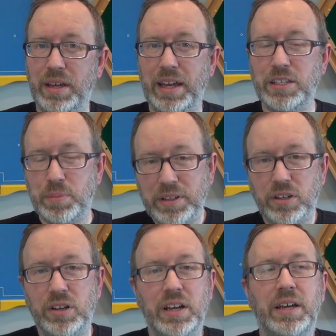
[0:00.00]
In
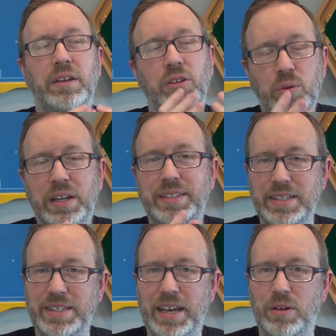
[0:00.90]
Splendor, you get a
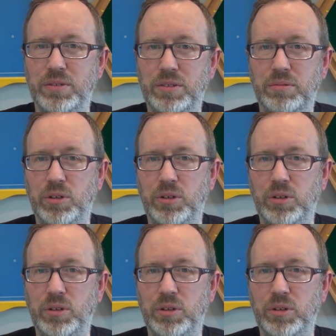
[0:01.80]
discount.